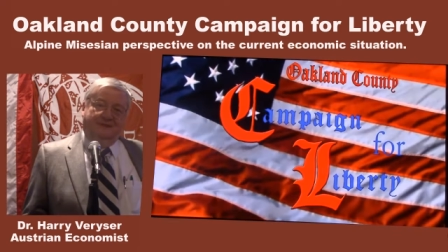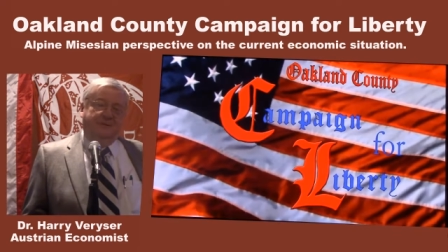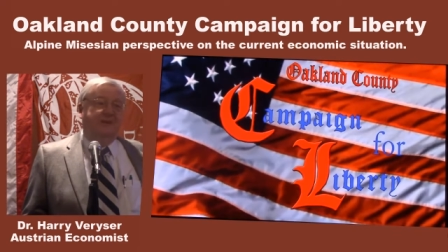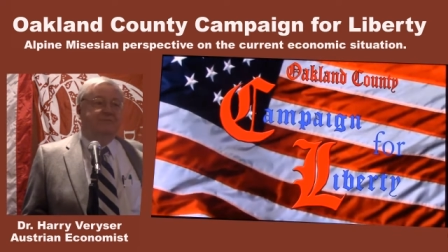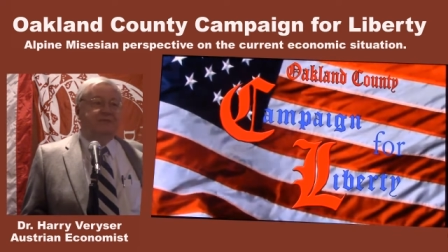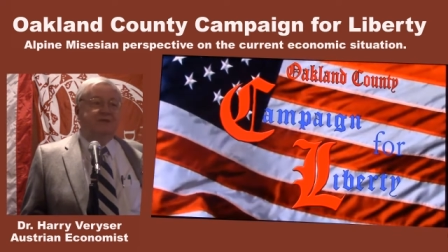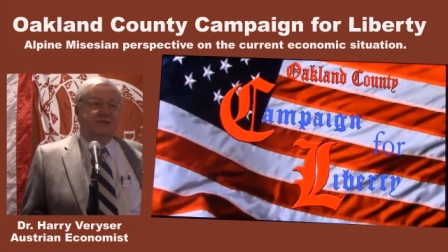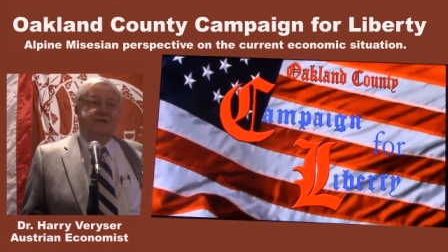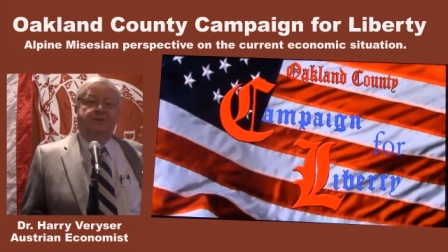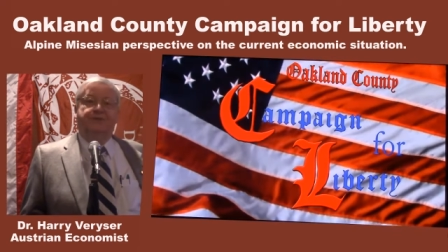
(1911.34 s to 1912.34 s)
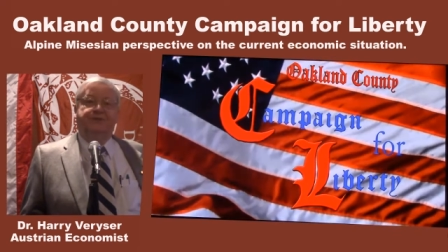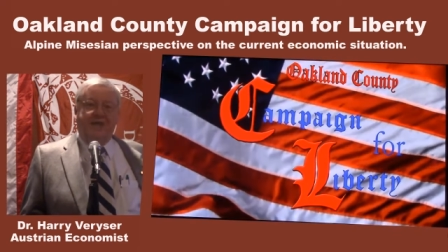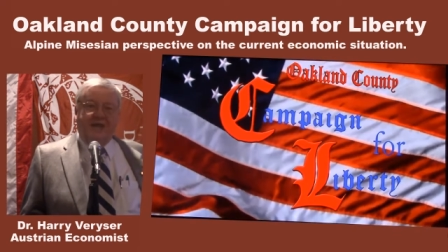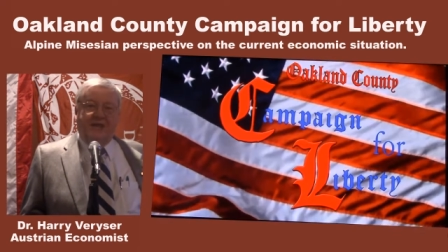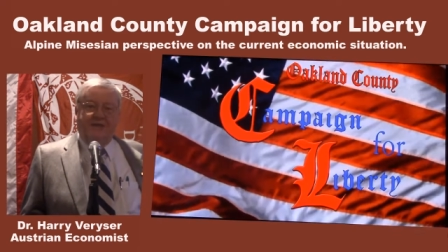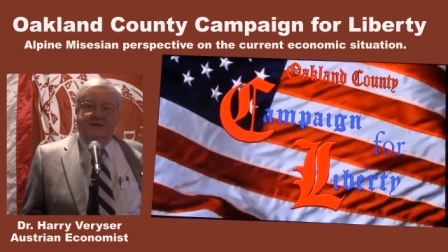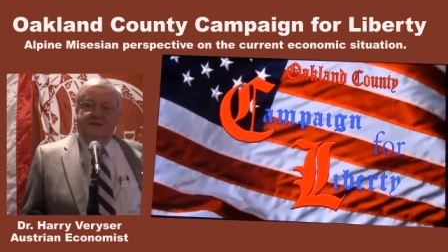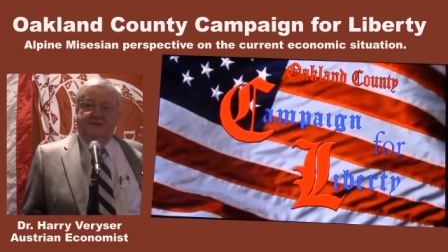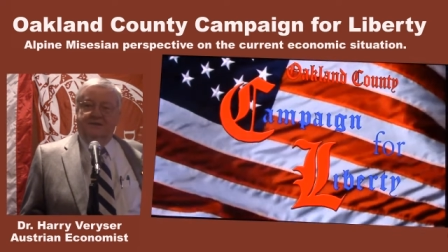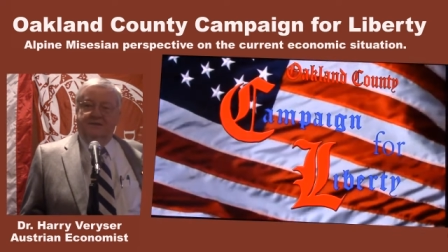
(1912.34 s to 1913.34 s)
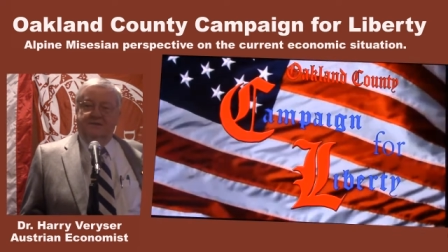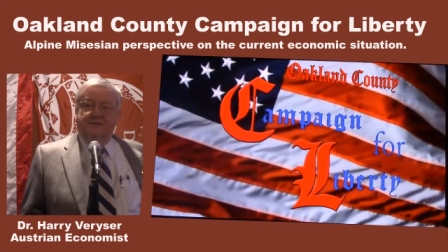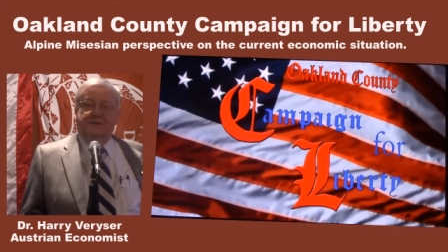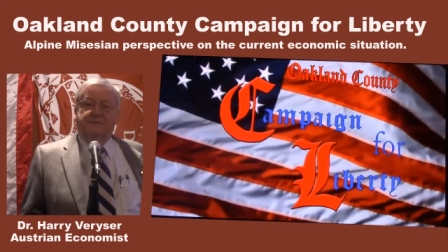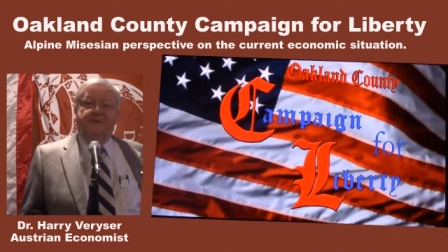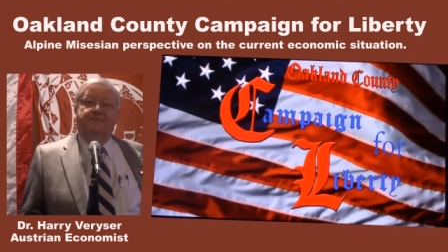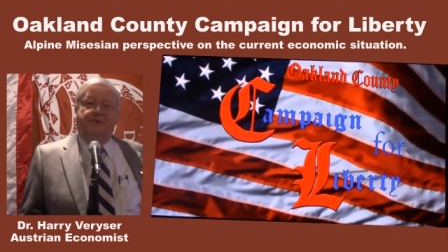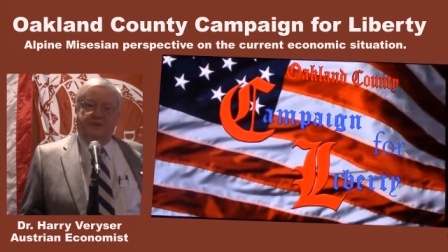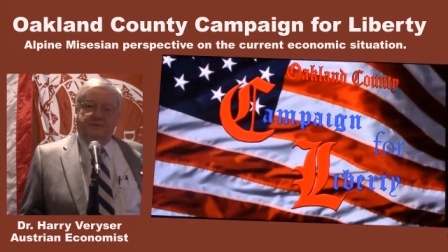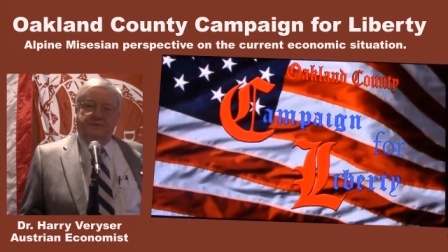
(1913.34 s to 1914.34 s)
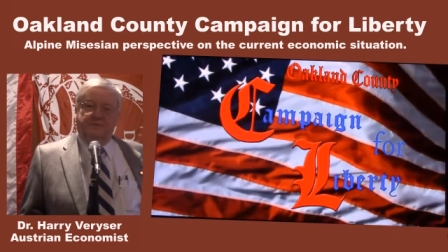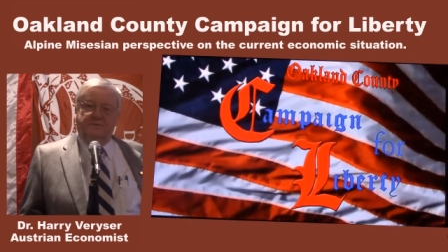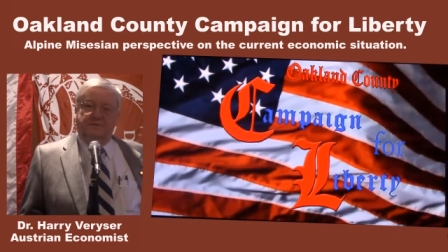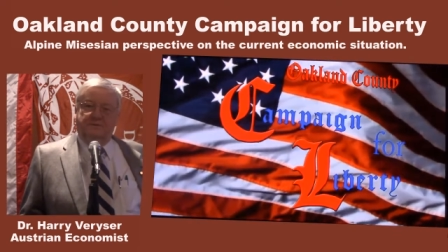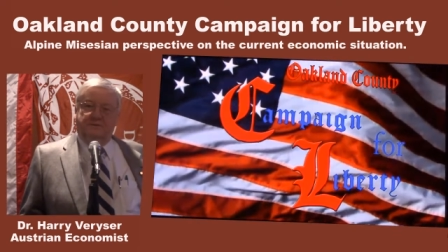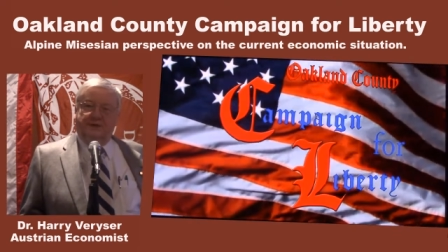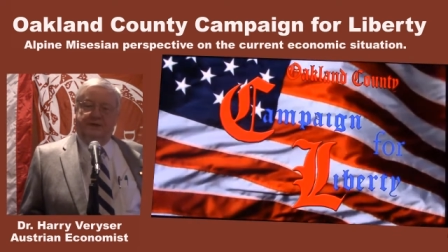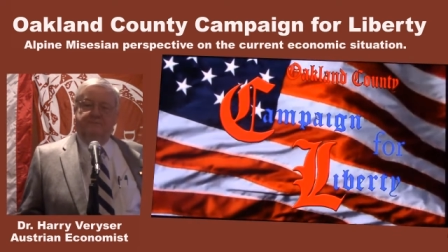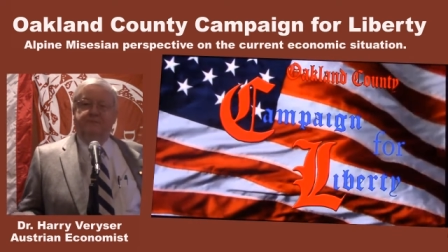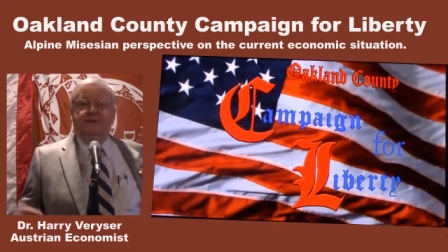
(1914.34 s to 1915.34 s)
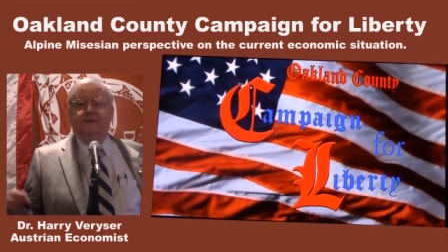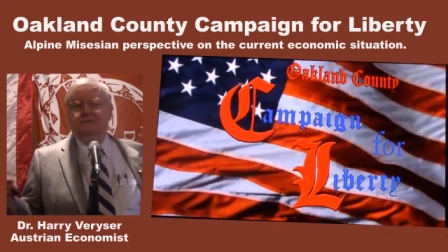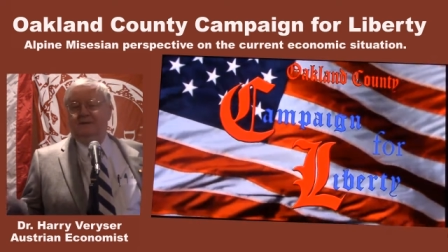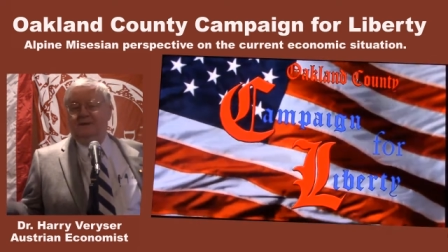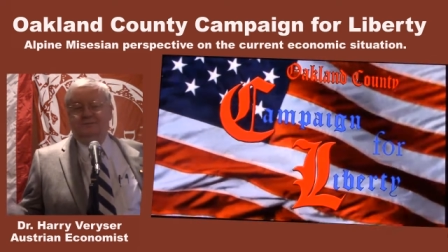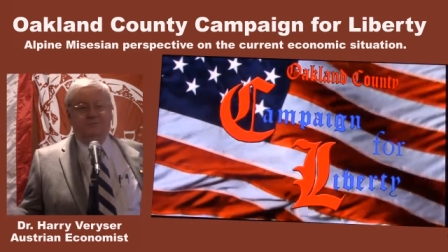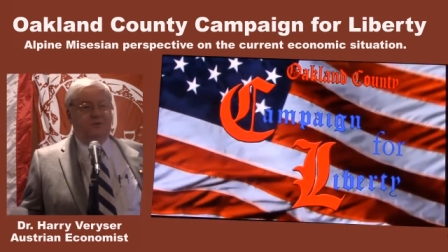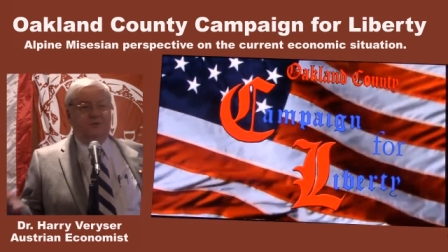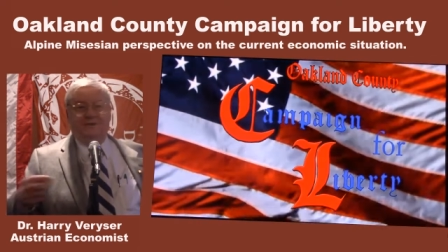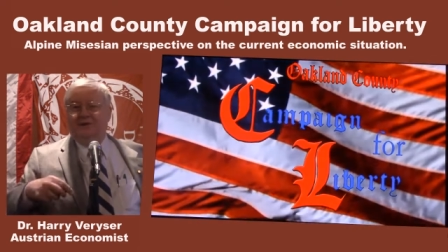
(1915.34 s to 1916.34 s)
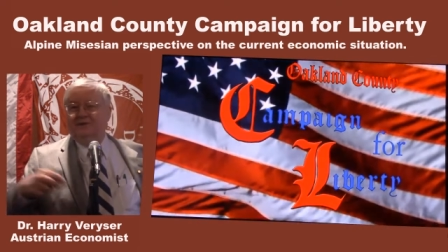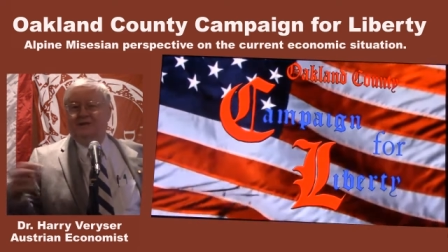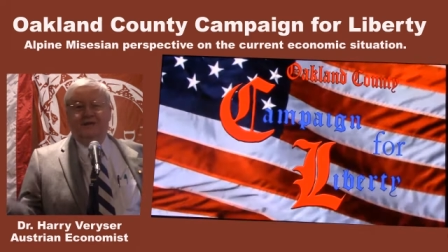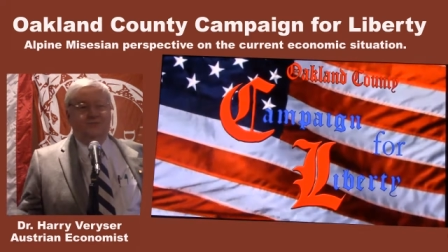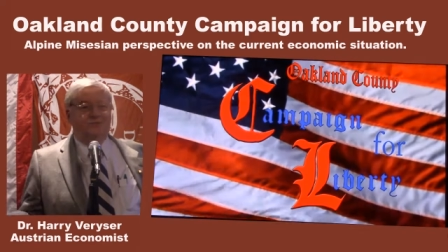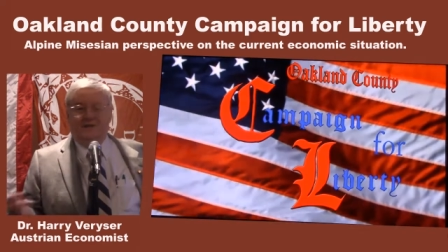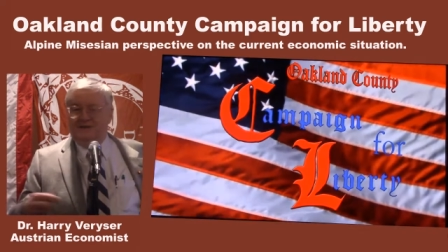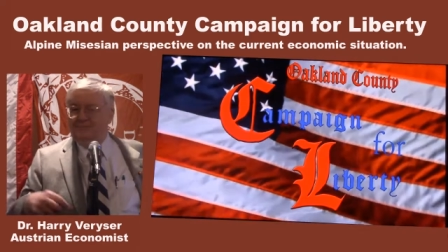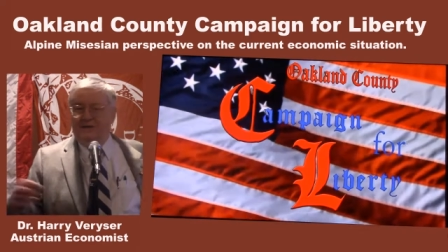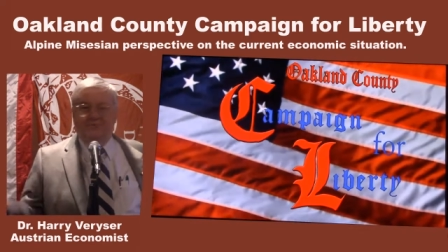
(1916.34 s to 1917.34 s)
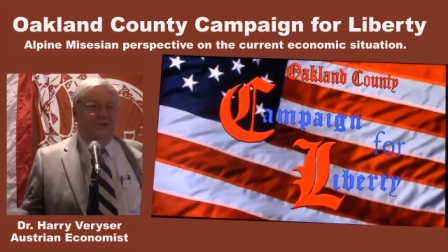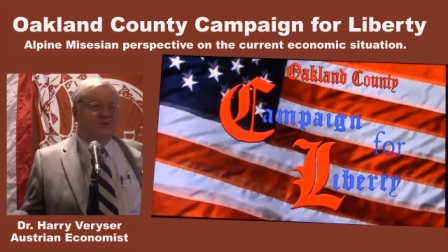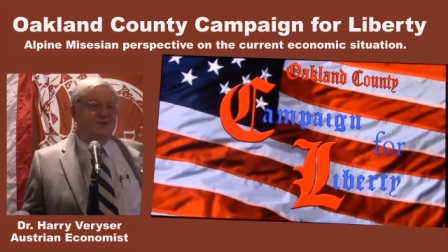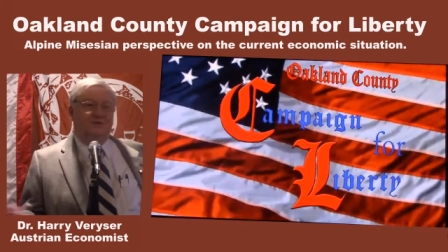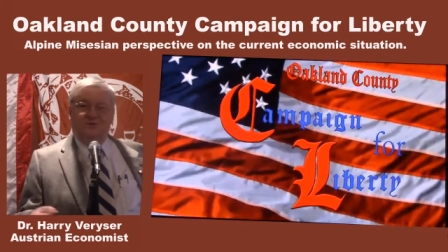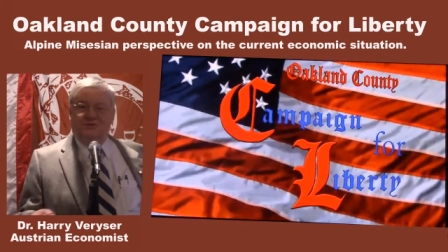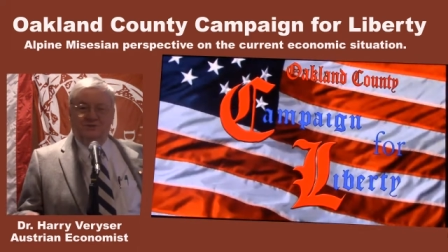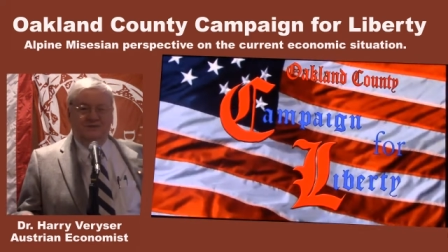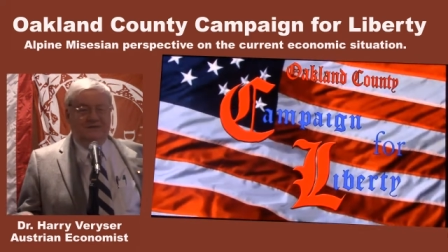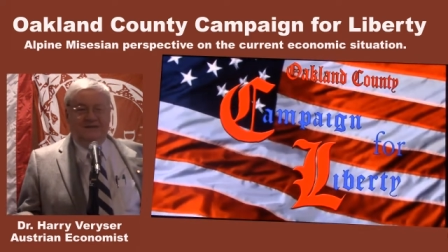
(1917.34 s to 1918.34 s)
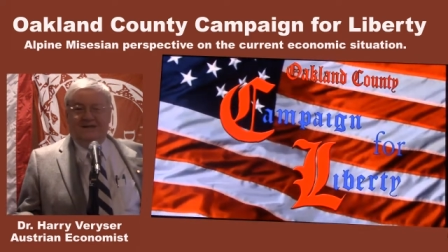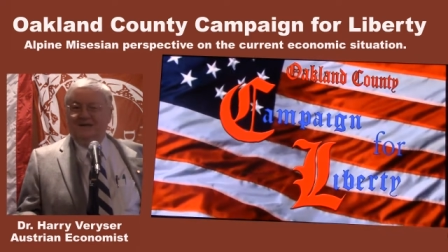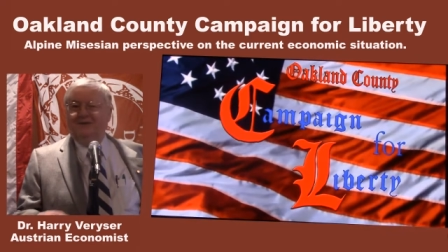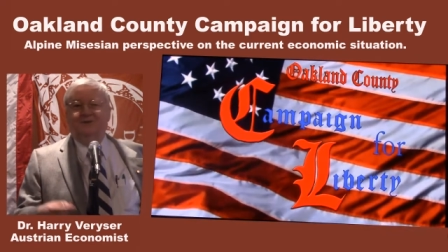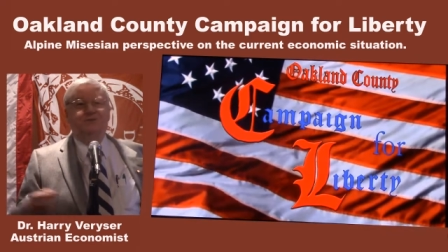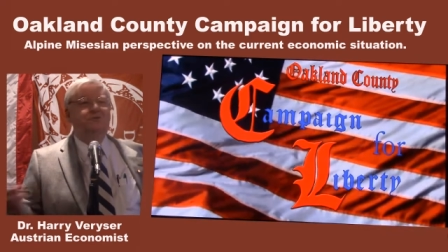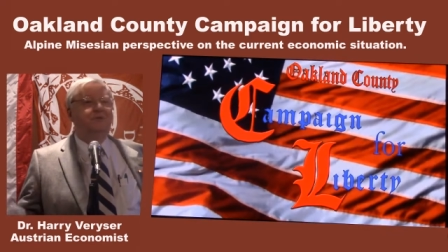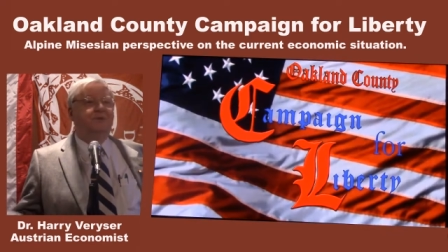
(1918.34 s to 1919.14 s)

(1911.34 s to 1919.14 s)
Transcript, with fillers: mean, every single thing has been a failure. And I, I was working all day yesterday on my presentation on 120